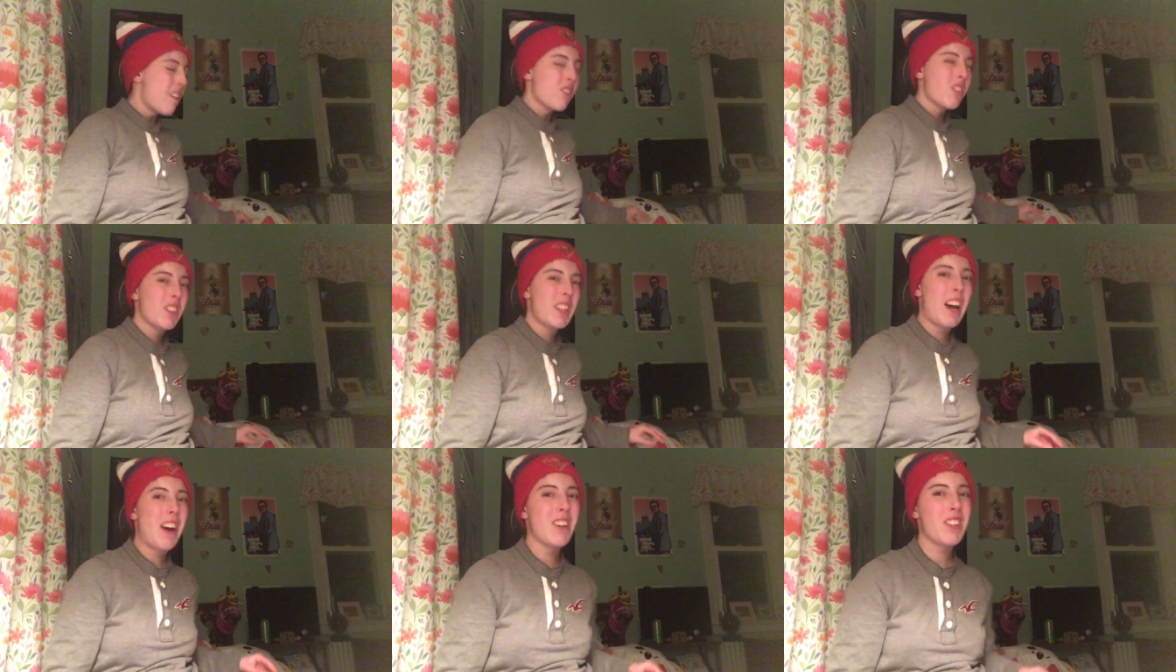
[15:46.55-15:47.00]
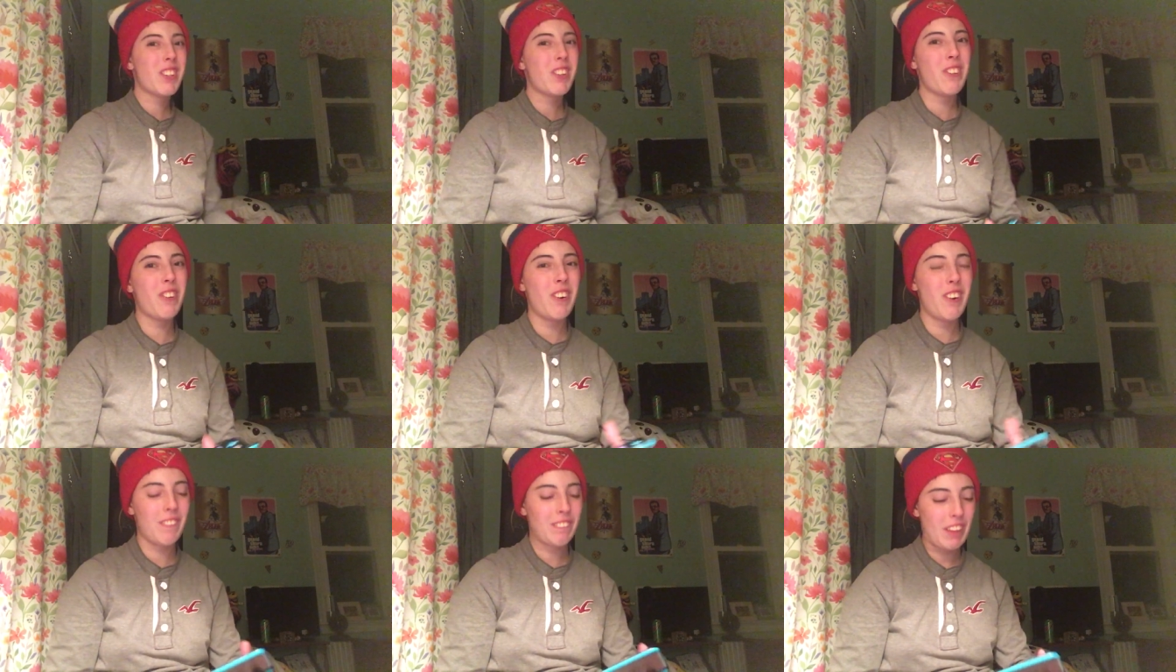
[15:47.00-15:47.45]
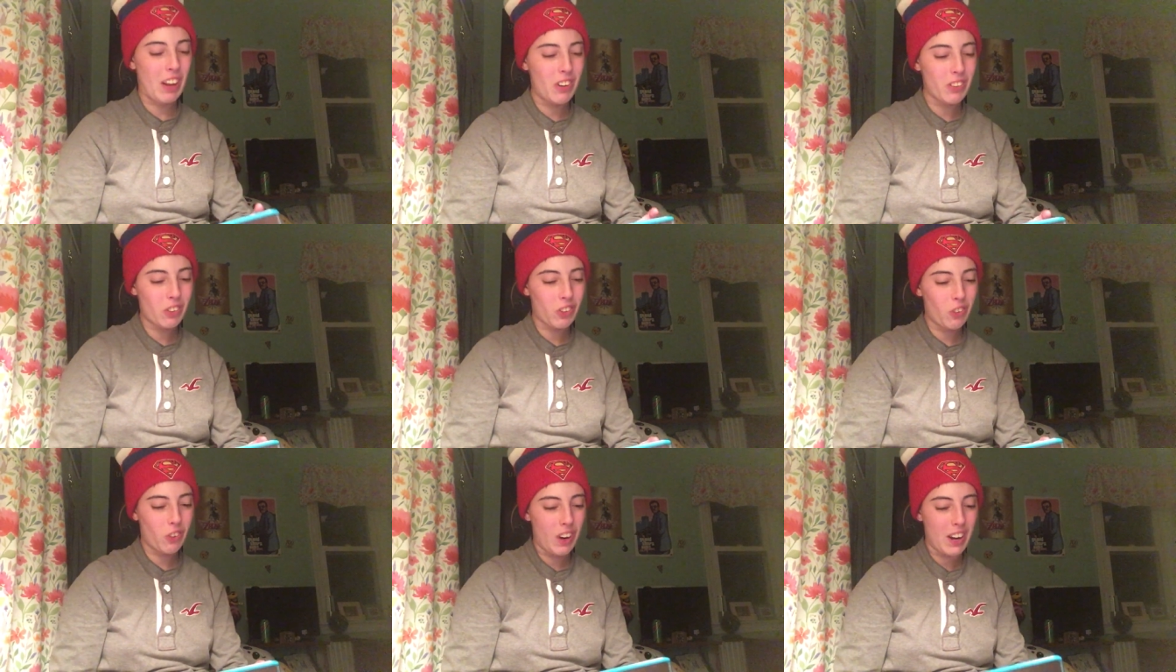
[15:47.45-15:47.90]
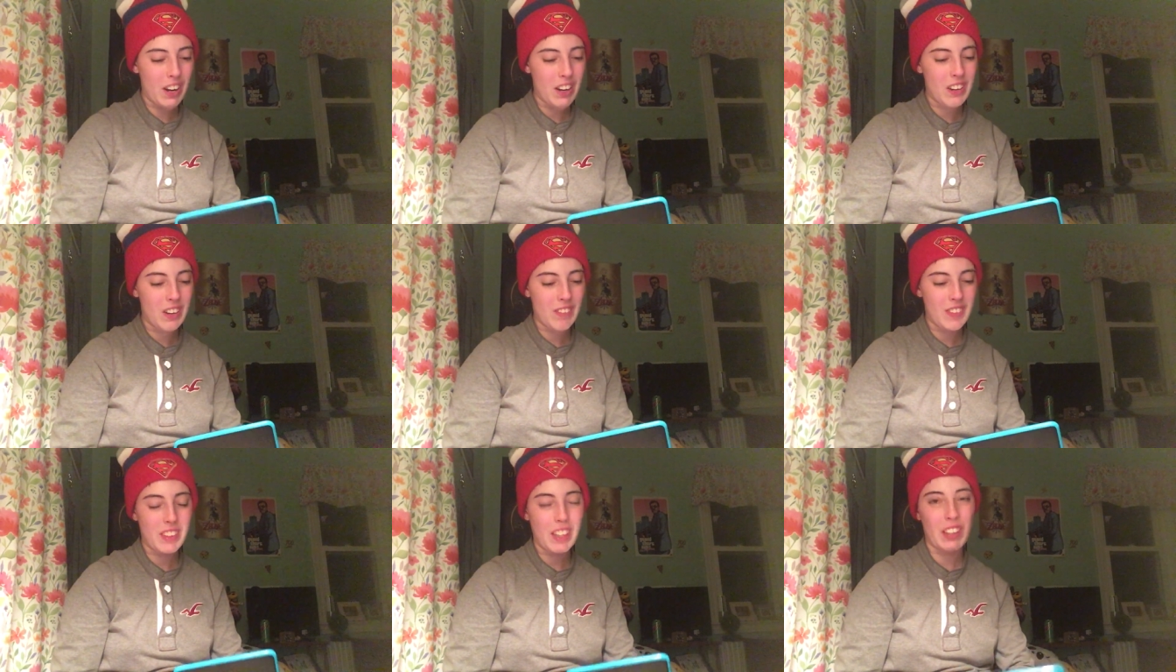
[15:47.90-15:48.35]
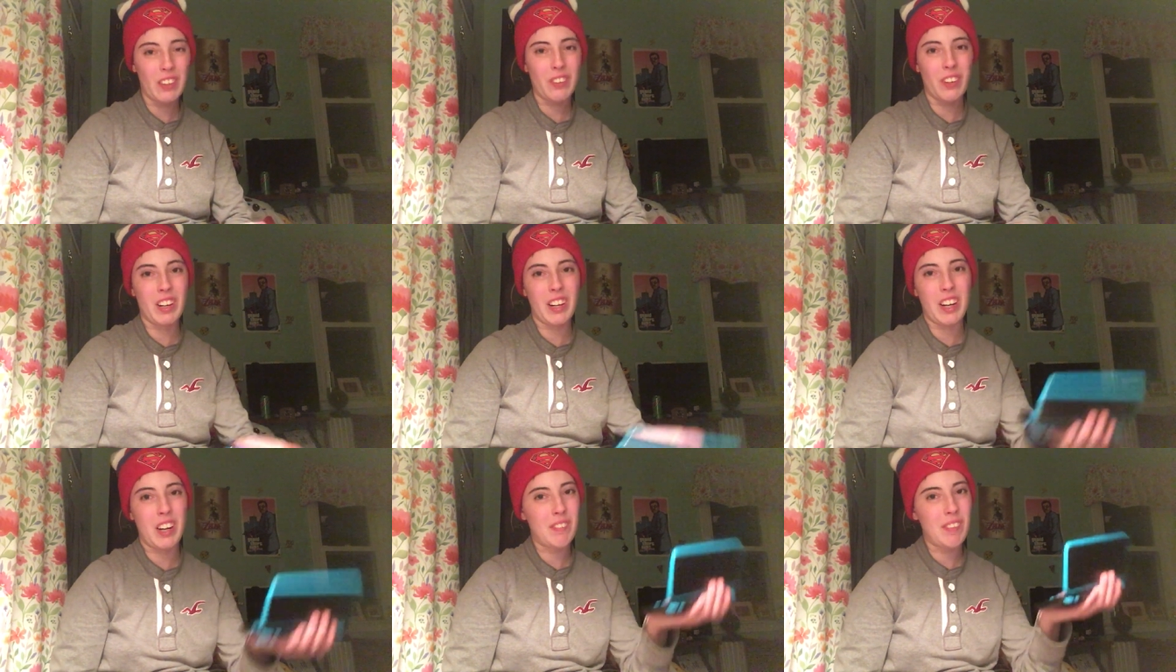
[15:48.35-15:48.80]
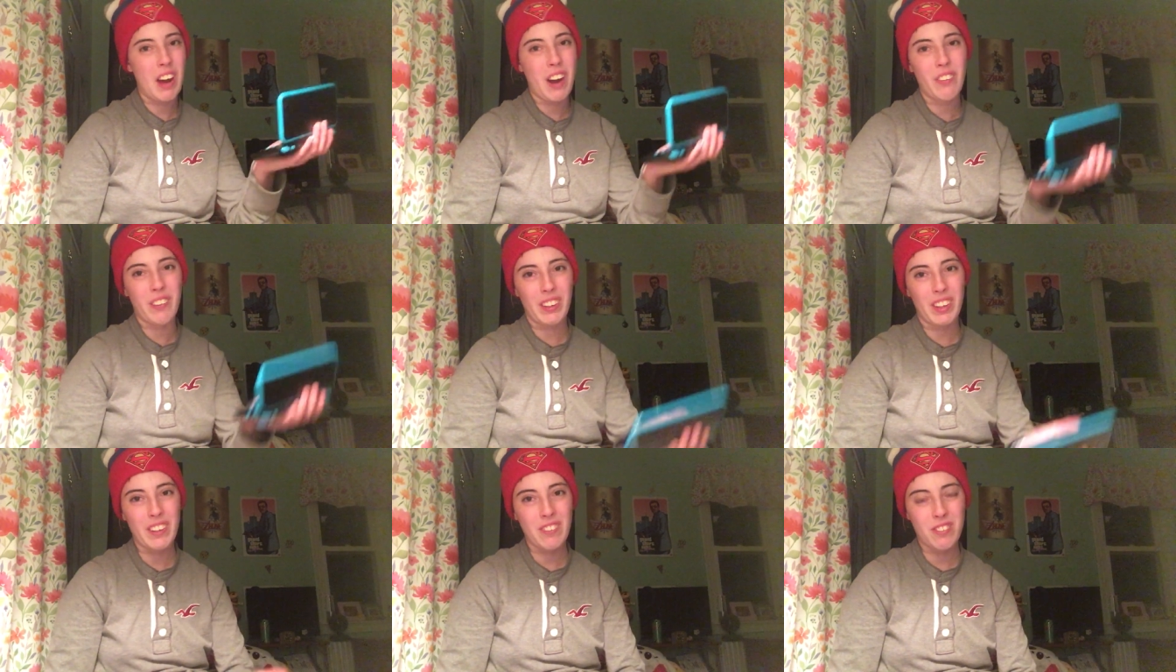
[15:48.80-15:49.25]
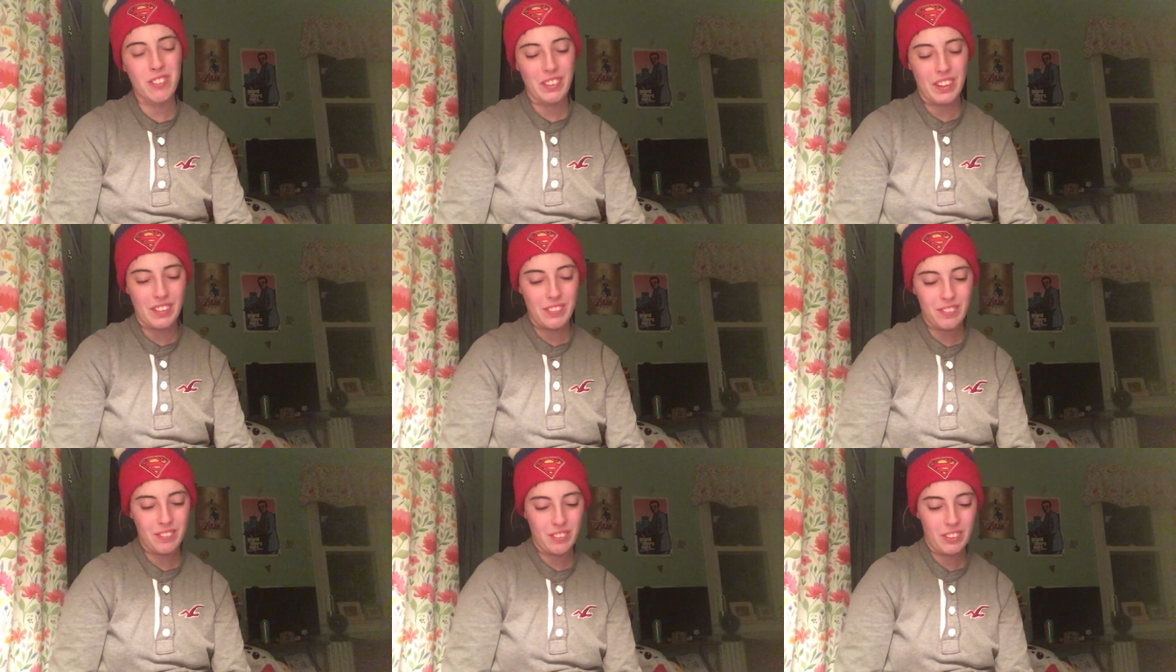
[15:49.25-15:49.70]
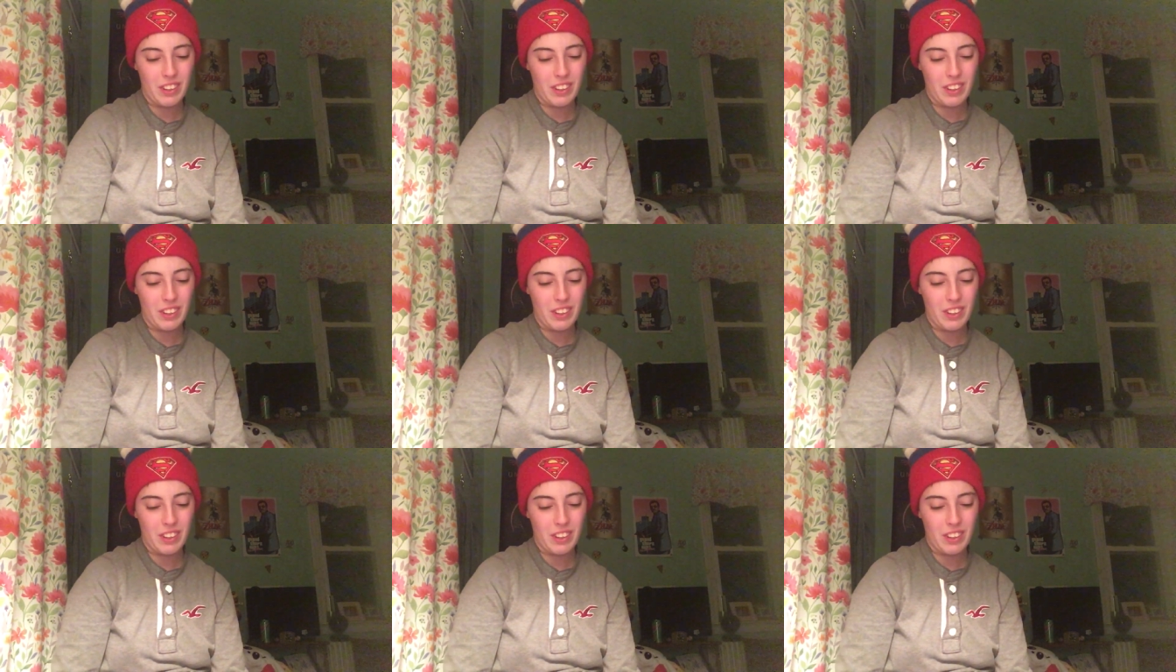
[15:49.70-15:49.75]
So that was cool. That was cool. I didn't even think they were going to come out with it for,